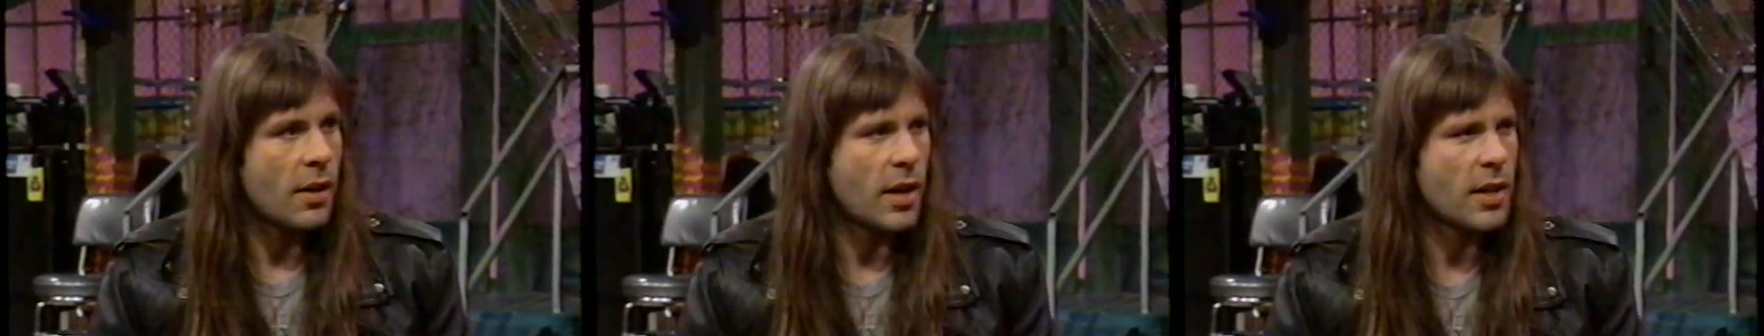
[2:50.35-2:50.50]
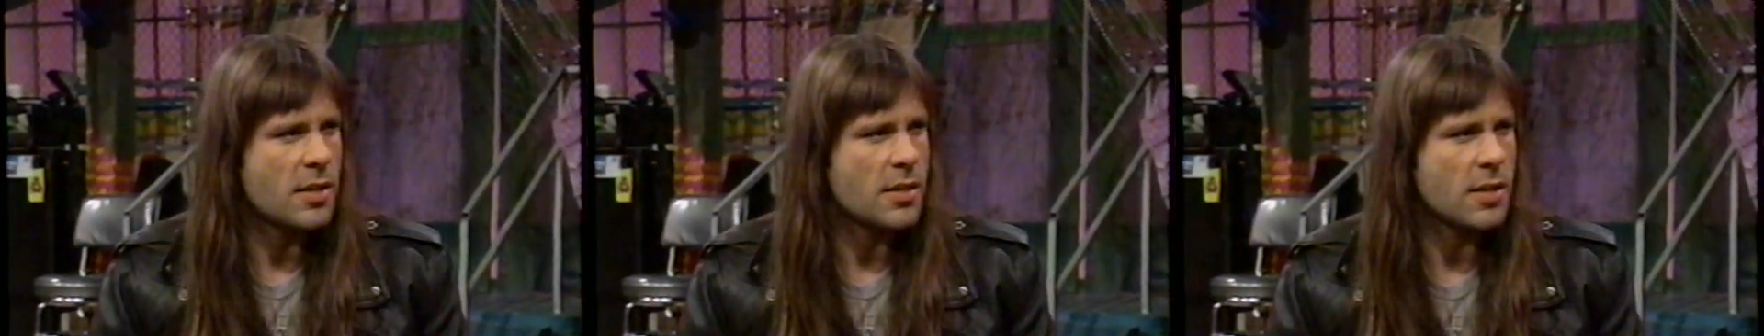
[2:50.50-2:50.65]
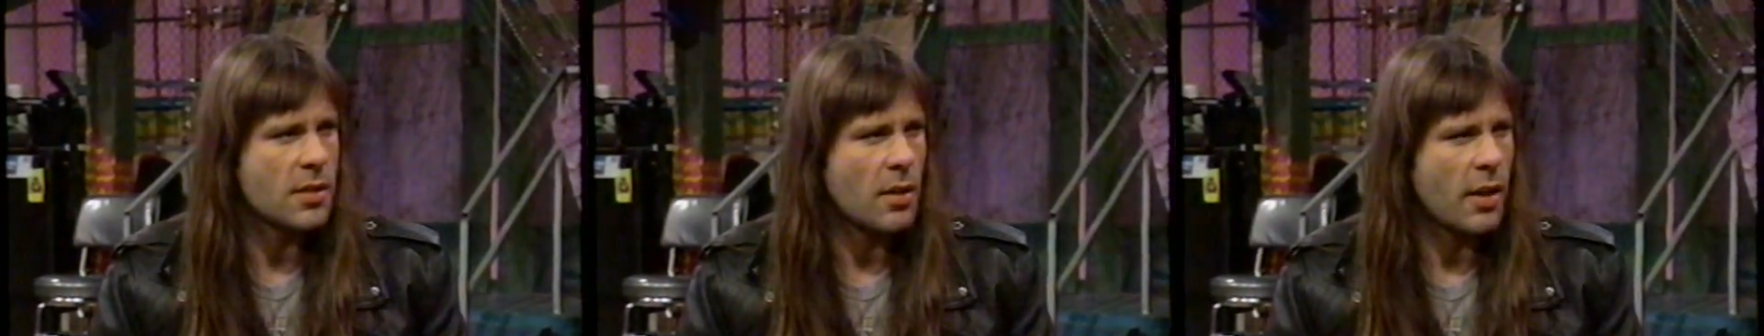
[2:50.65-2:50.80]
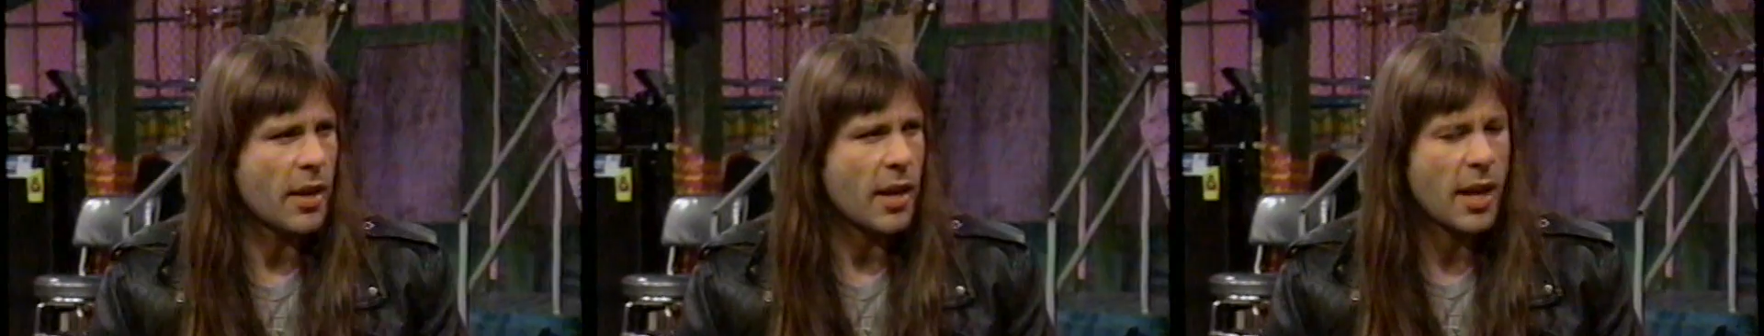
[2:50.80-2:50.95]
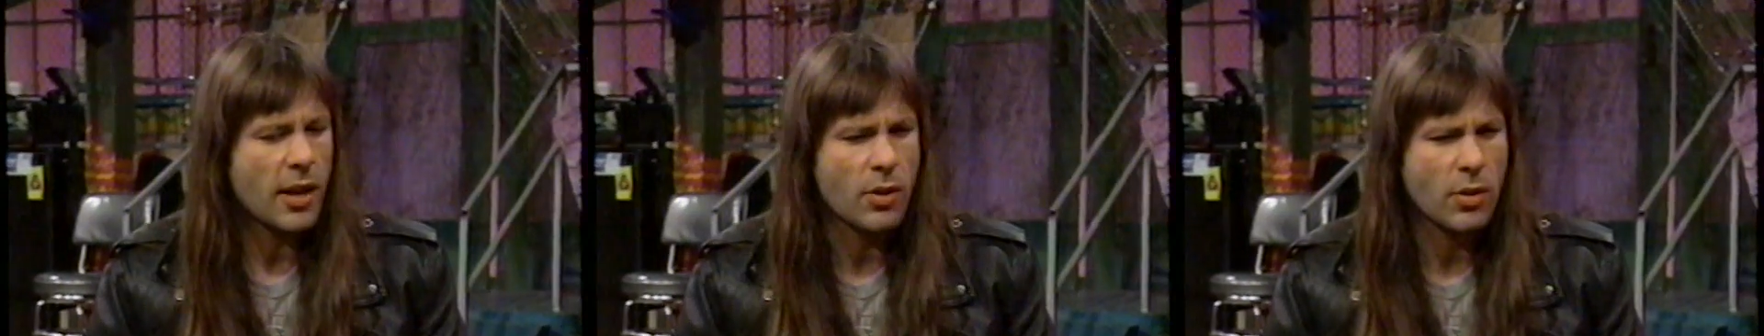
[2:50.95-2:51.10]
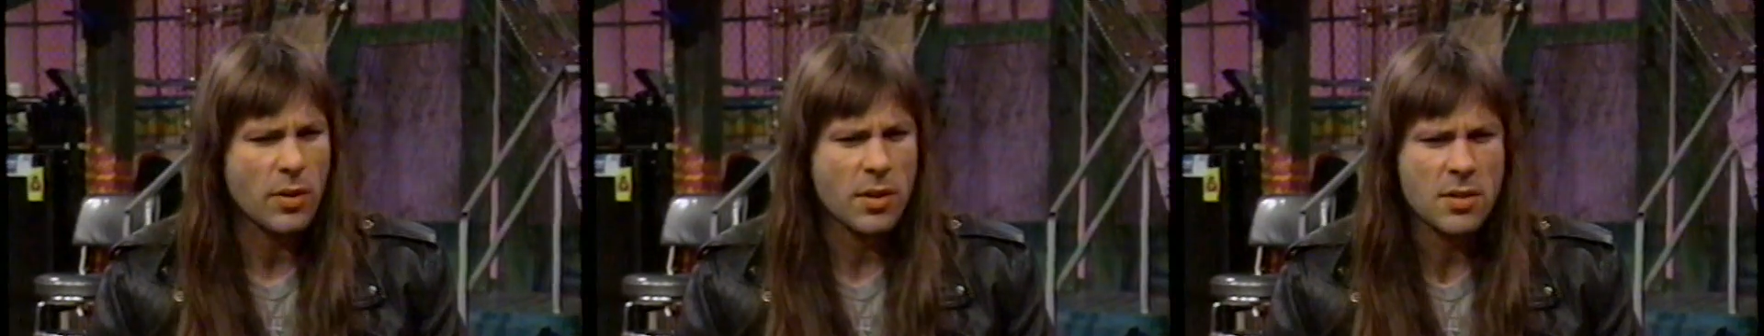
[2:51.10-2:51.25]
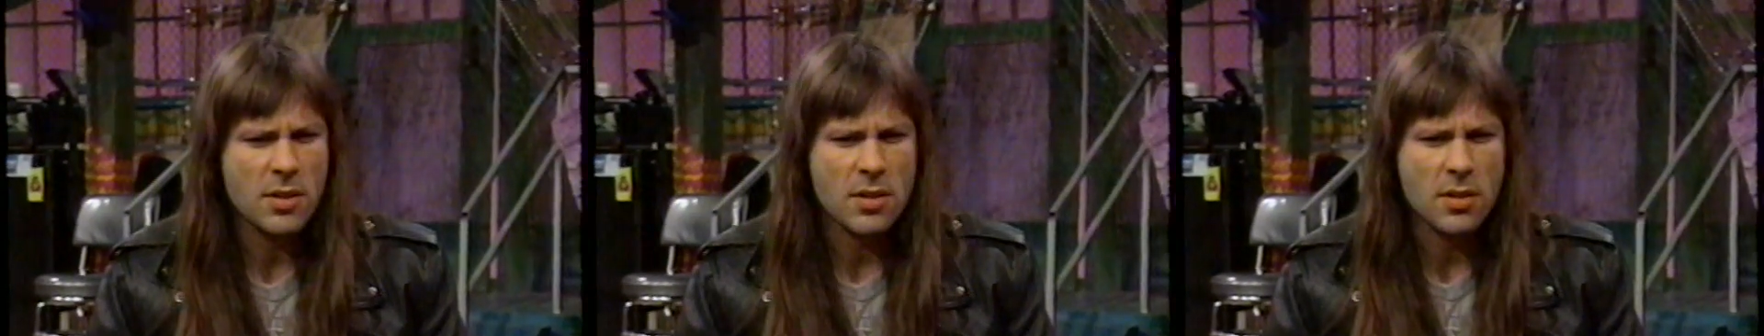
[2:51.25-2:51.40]
it's like, hang
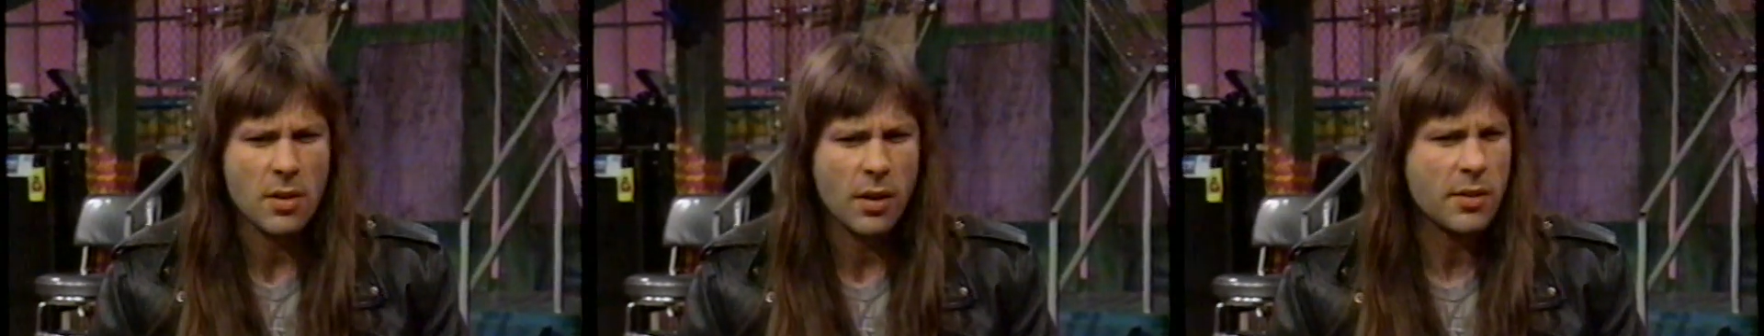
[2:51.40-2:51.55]
on, this is